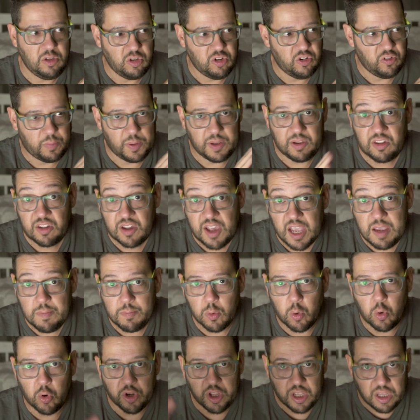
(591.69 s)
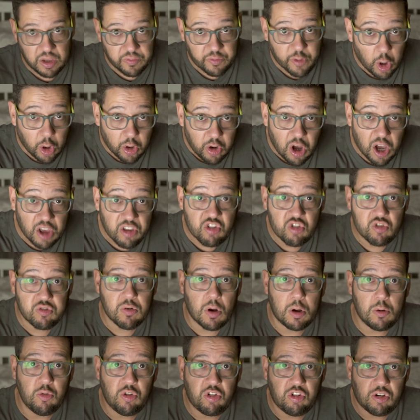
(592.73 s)
You've been skateboarding. You've got a nice
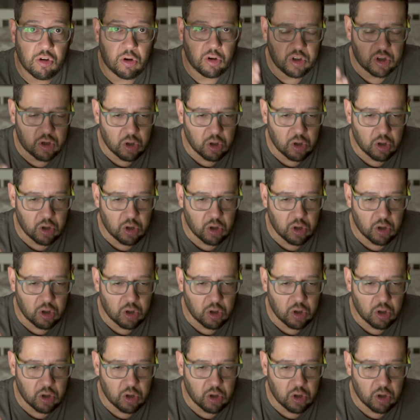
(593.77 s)
drone shot.